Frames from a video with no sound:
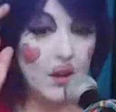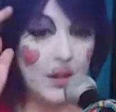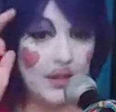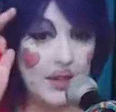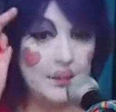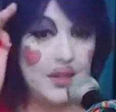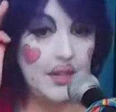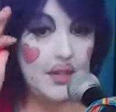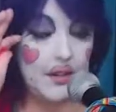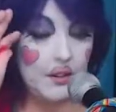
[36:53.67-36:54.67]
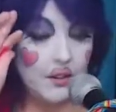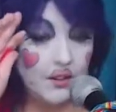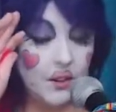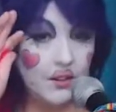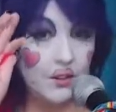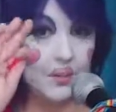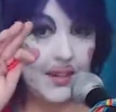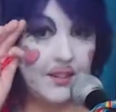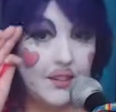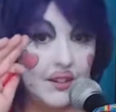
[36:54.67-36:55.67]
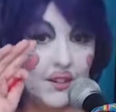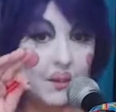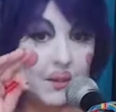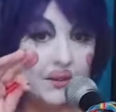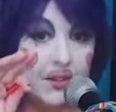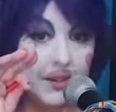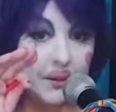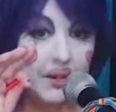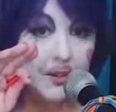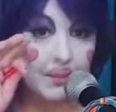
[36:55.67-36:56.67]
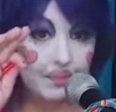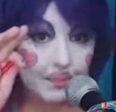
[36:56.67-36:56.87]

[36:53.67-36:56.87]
an EP, and all the songs are based on conspiracy theories.